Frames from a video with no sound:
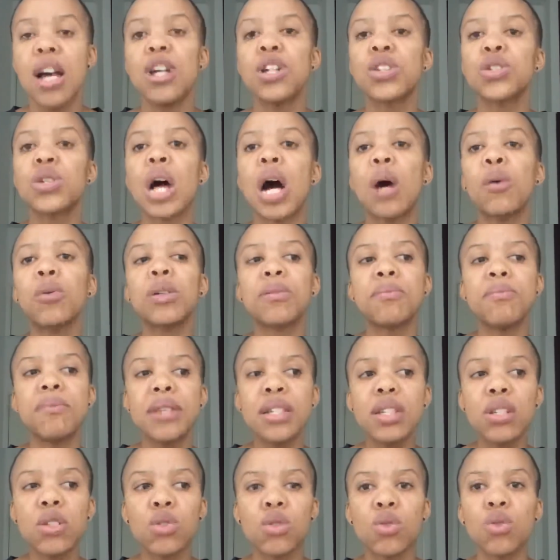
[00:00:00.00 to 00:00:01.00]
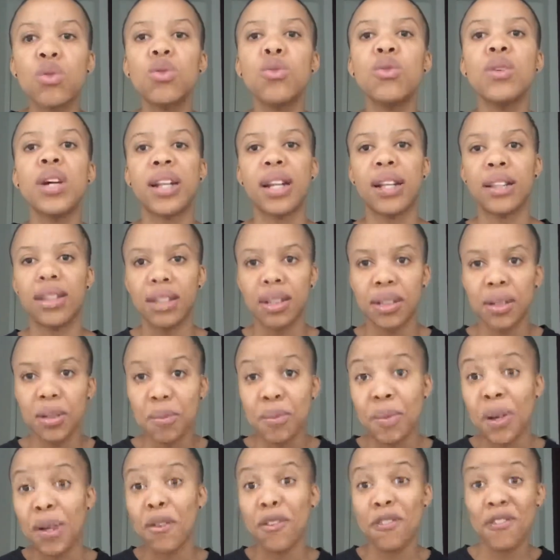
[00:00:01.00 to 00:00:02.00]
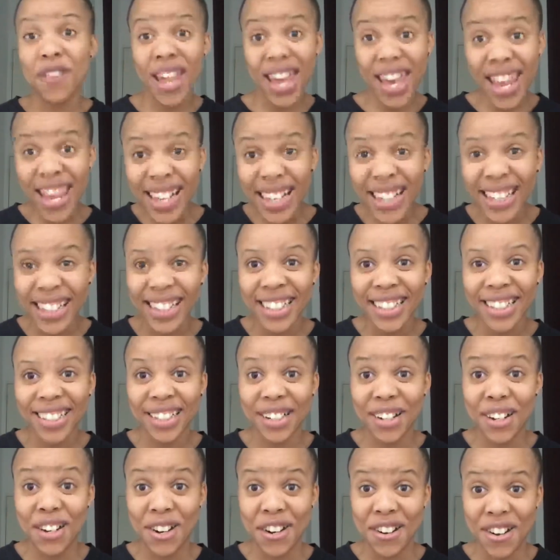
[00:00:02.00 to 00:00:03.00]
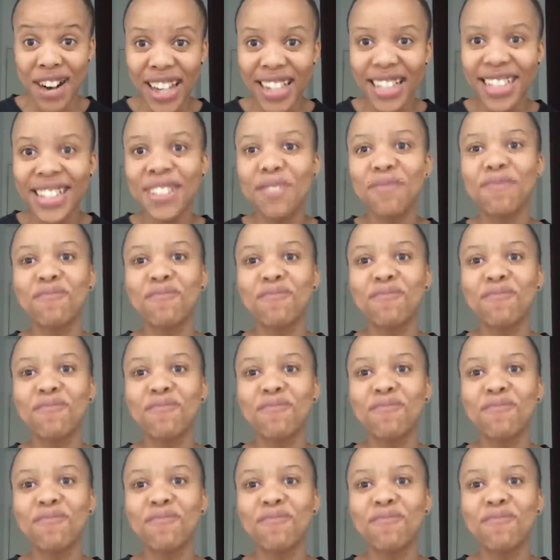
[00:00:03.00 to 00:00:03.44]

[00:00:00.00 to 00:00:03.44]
So I would mix Zulu and a little bit of English, all right?